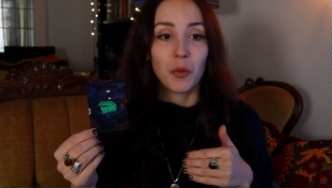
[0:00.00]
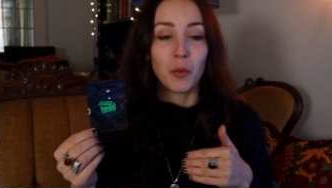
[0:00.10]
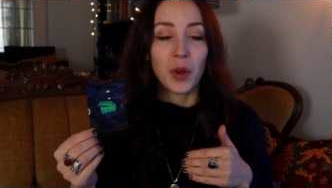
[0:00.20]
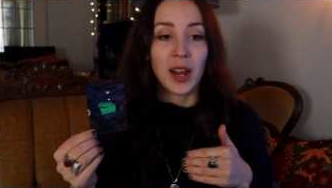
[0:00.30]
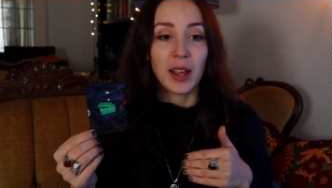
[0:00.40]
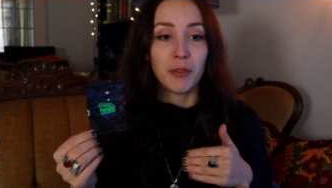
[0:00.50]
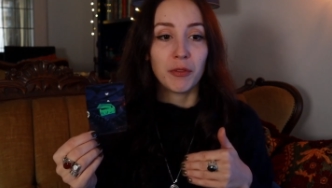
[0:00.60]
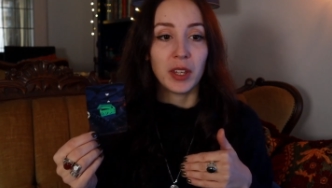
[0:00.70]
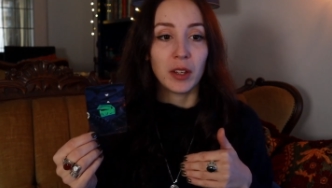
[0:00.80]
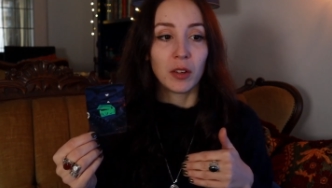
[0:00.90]
when I
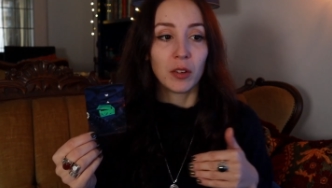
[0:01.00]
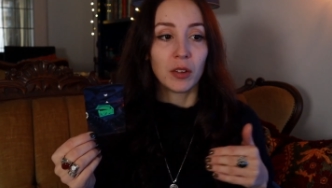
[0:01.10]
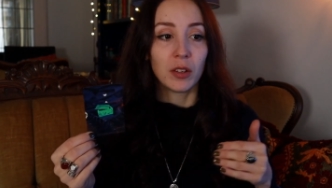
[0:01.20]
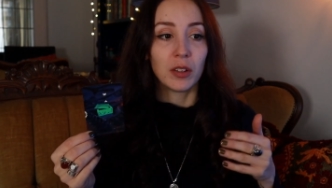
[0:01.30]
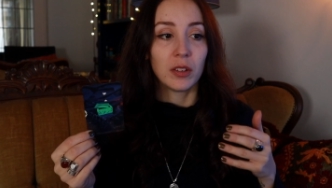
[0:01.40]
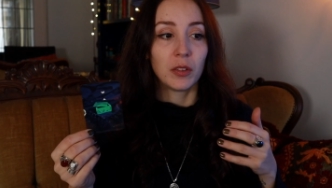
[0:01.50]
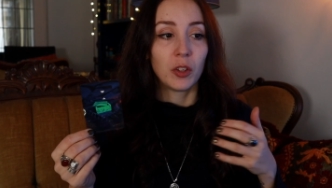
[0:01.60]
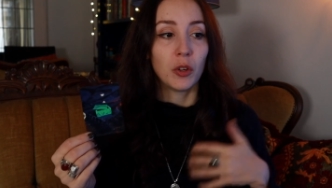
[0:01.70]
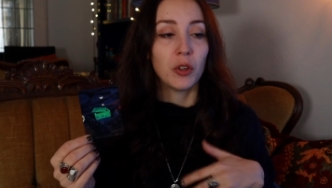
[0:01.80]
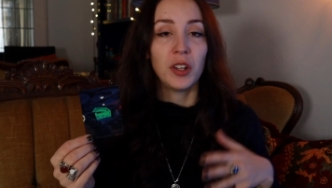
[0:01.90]
feel
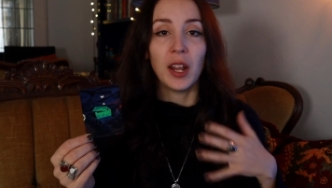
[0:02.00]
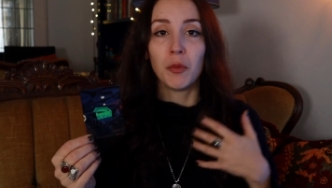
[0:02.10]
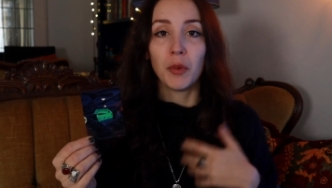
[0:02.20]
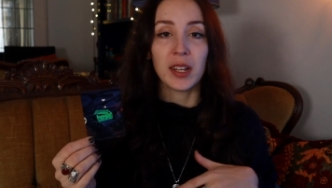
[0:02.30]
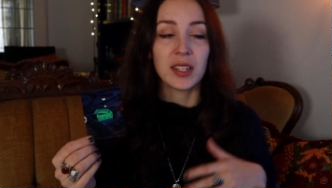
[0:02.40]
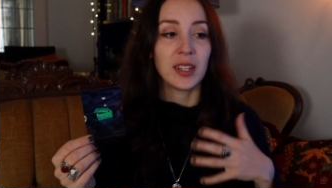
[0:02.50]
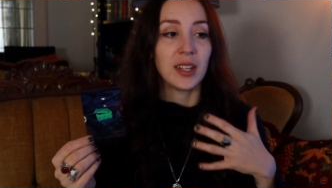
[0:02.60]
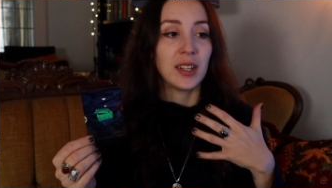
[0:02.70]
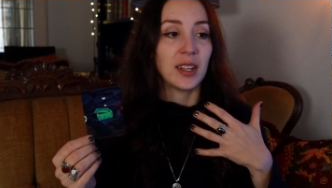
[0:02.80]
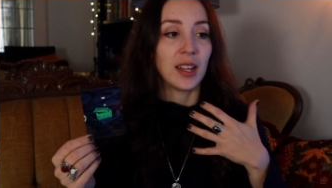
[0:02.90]
good and
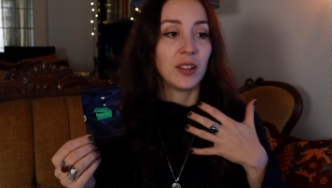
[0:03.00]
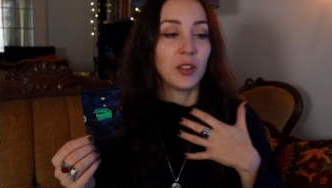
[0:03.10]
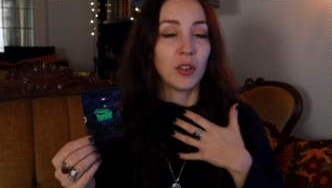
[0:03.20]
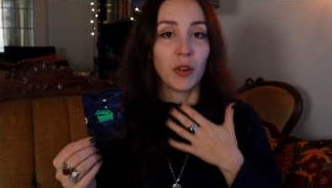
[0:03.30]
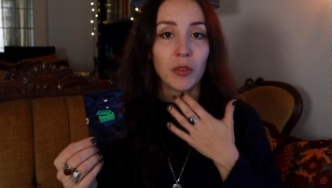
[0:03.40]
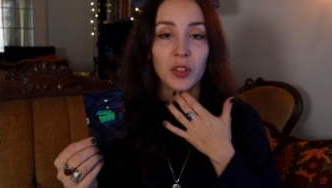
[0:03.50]
rested and, you know,